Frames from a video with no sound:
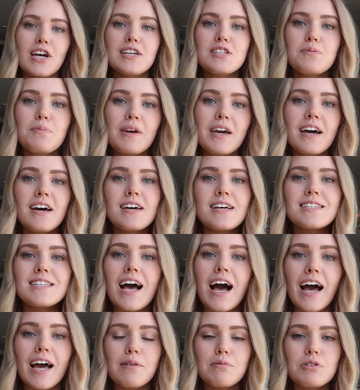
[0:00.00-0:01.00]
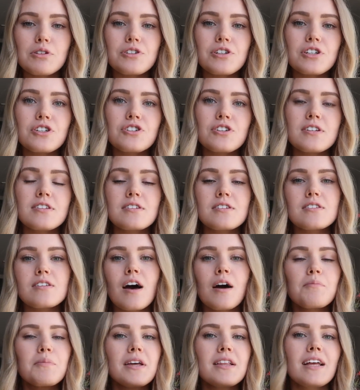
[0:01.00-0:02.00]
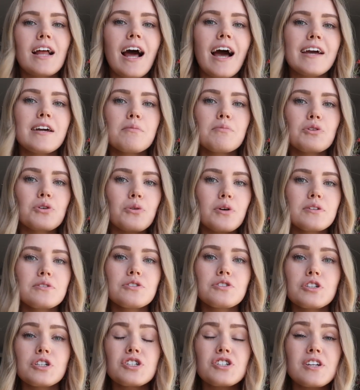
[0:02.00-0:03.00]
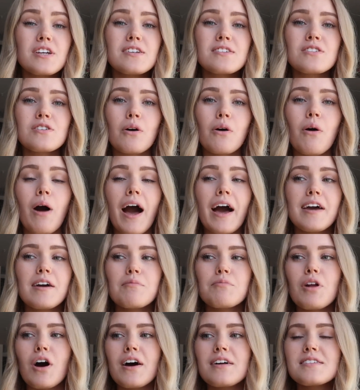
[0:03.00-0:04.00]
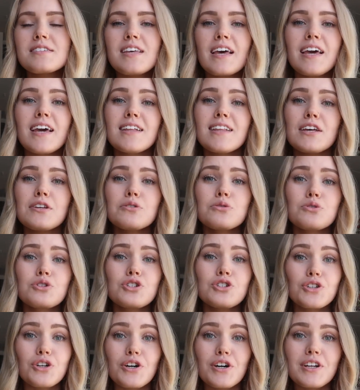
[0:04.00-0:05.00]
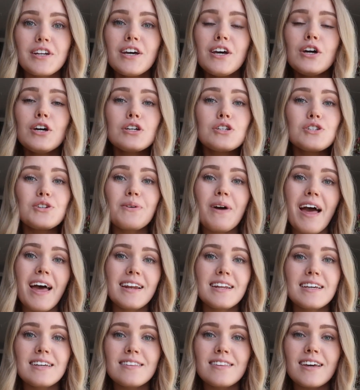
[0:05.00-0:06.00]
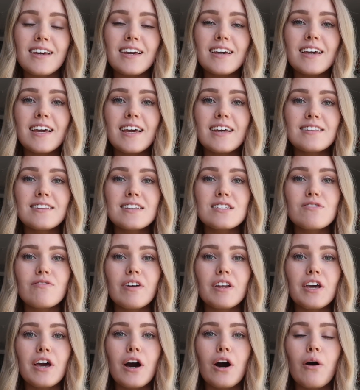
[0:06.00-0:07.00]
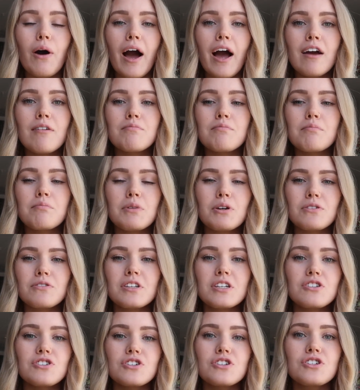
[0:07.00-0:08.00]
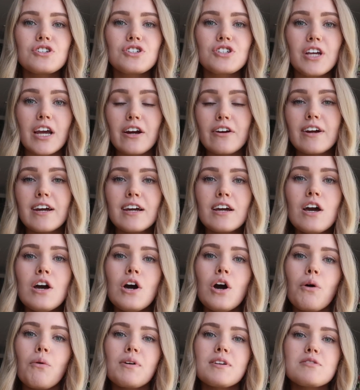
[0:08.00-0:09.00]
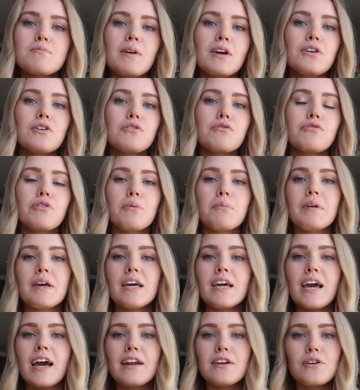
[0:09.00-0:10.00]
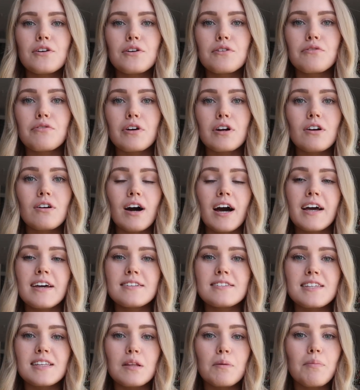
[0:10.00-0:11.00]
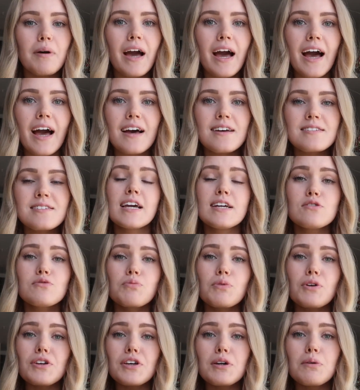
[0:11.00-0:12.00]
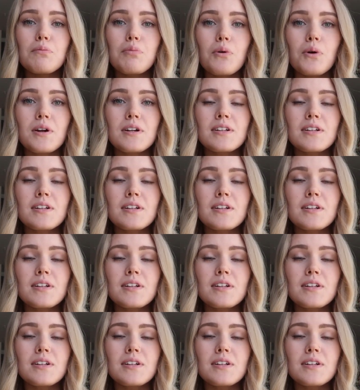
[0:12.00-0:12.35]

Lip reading: Just because I'm a nutritionist does not mean that I am your nutritionist, so I am not saying that you should do anything in this video. I'm merely just sharing what has been good for me and good for clients in the past. It's really important